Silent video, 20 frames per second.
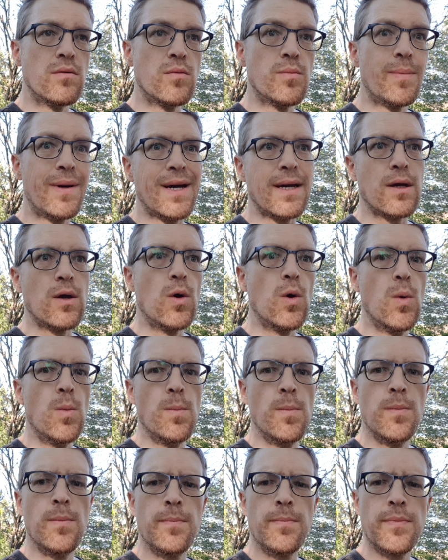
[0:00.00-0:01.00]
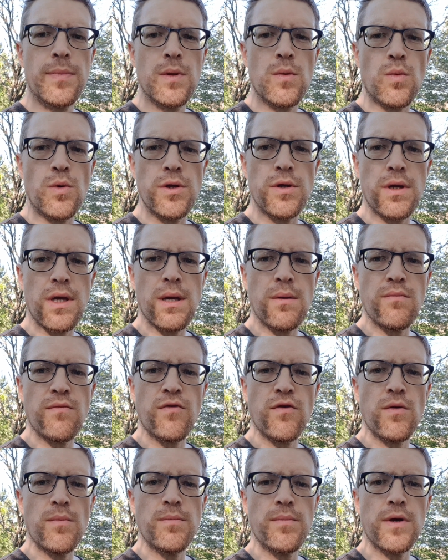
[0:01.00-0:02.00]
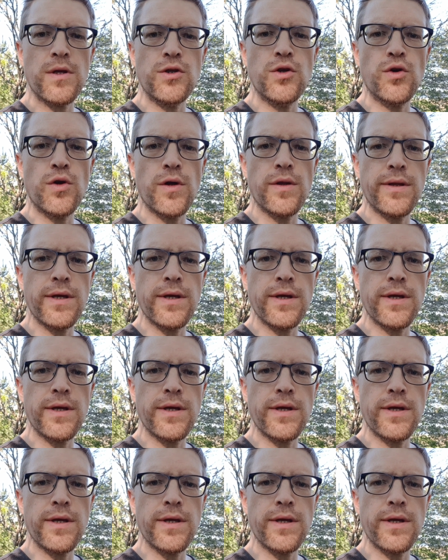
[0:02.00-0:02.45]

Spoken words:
back home where you came from and you're not